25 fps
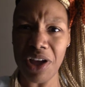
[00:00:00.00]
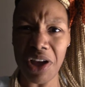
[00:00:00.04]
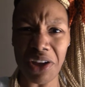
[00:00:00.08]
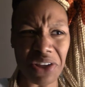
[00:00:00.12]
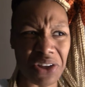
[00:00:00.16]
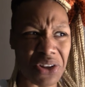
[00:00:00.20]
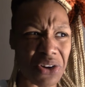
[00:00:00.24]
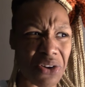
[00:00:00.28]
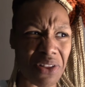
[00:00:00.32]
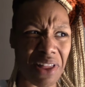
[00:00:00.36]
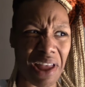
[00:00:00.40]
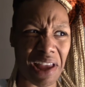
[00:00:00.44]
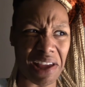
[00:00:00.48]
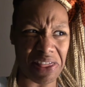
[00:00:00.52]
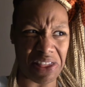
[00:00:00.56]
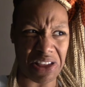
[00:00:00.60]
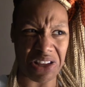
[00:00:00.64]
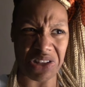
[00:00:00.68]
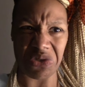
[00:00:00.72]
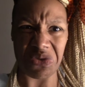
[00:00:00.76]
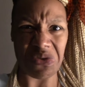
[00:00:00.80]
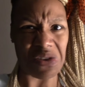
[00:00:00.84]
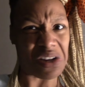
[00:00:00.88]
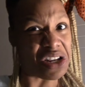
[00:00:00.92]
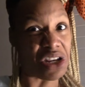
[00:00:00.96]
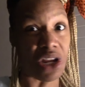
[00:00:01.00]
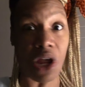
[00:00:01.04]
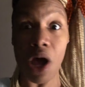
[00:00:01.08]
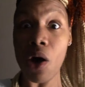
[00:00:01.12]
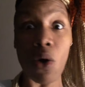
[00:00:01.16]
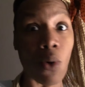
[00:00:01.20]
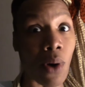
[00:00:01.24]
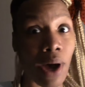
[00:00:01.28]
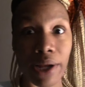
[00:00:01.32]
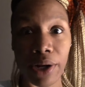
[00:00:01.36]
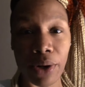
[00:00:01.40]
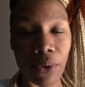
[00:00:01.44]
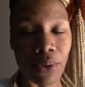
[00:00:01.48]
Oh, you don't like this one?
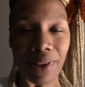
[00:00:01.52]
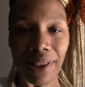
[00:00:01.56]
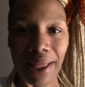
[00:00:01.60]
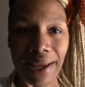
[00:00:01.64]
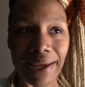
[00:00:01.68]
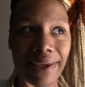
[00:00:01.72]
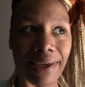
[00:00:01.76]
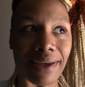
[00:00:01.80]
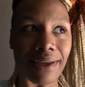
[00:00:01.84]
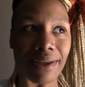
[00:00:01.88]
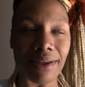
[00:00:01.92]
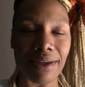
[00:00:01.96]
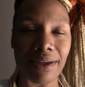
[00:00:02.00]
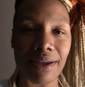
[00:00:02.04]
No, I don't like it.